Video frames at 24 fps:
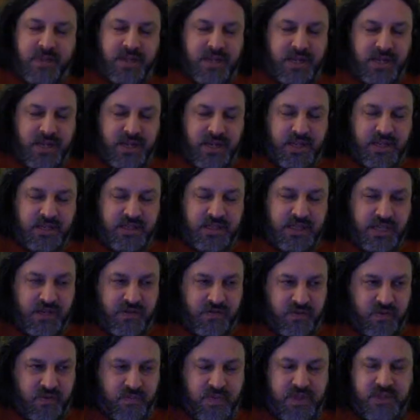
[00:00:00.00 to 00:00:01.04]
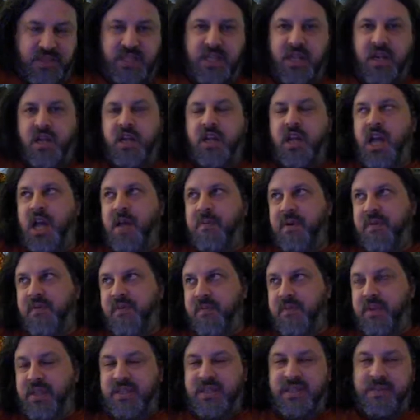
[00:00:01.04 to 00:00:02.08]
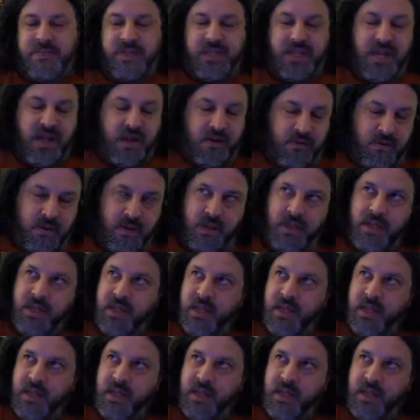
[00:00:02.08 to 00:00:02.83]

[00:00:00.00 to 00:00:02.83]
because if you miss out a comma, if you miss something out,